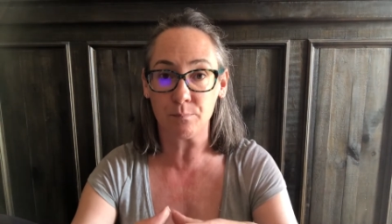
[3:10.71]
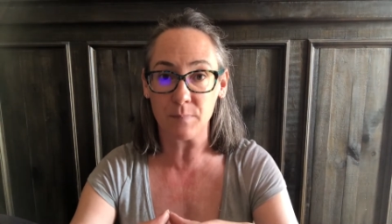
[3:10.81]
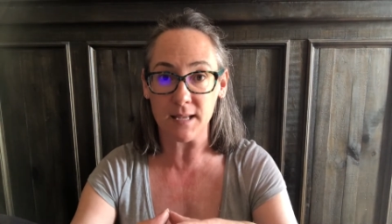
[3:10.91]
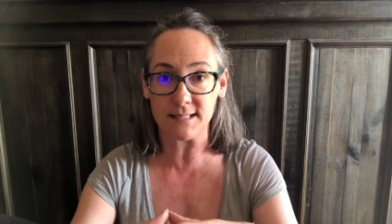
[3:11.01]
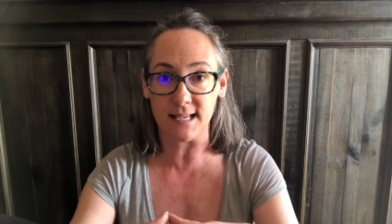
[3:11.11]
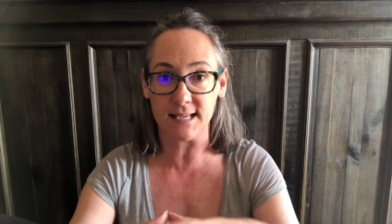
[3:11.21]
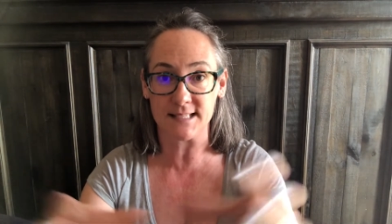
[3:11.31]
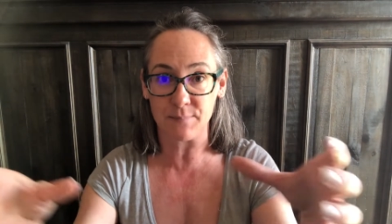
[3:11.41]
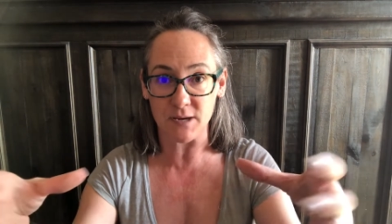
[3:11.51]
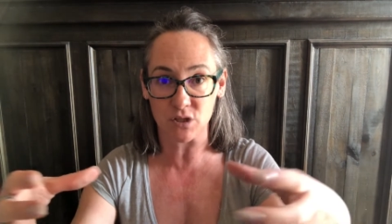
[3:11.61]
it's like a
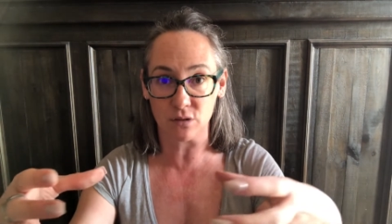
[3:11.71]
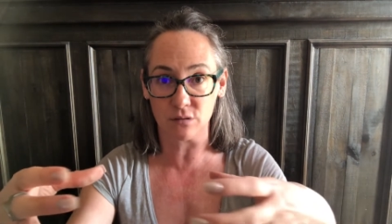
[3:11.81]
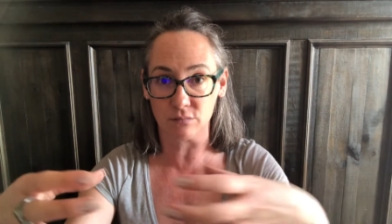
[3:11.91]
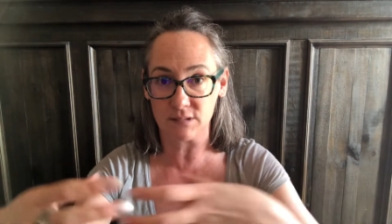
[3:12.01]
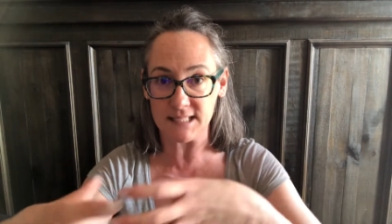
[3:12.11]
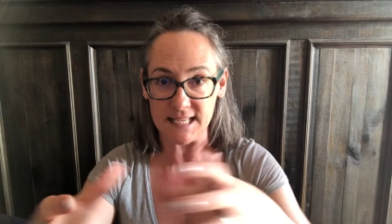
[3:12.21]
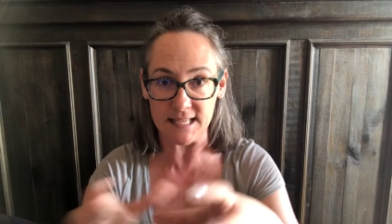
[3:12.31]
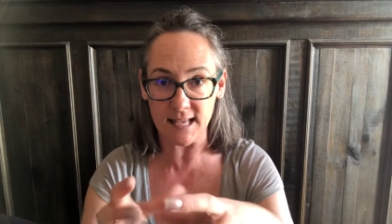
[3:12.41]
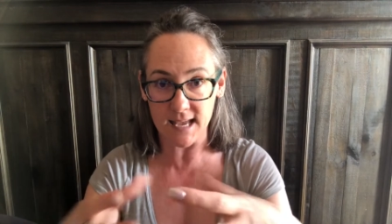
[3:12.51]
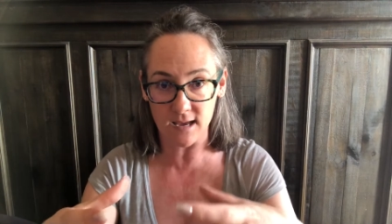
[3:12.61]
special tea
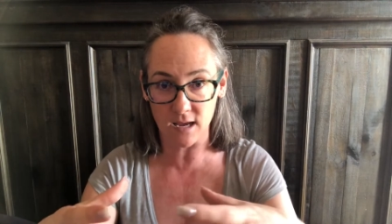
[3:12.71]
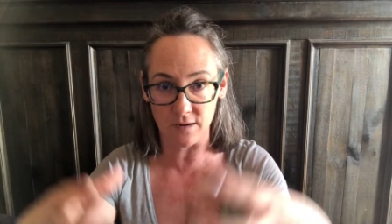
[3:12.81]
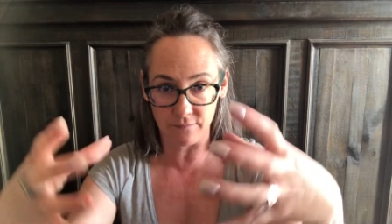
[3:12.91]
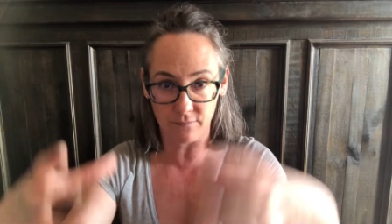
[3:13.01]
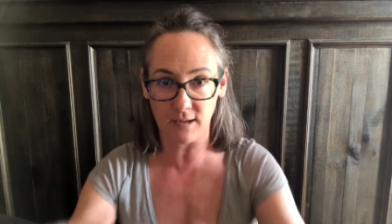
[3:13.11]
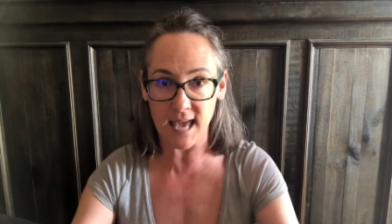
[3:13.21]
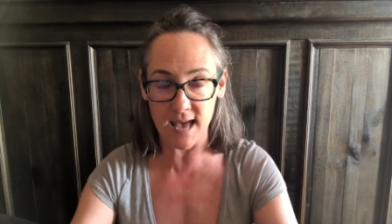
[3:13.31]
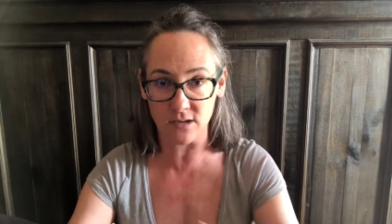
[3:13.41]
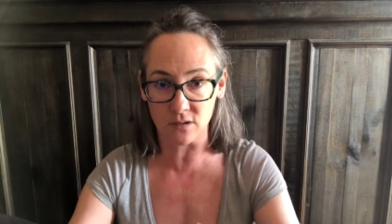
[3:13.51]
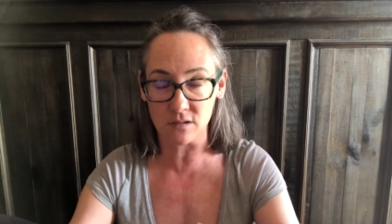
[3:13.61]
light kind of
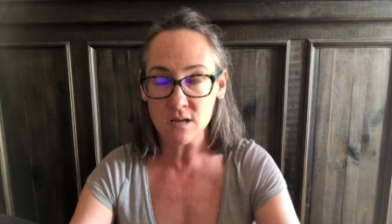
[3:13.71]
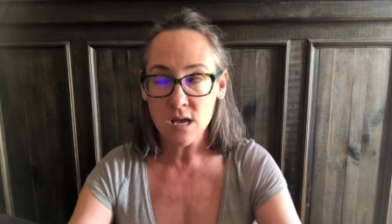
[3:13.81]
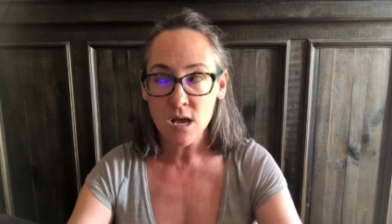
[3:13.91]
candle.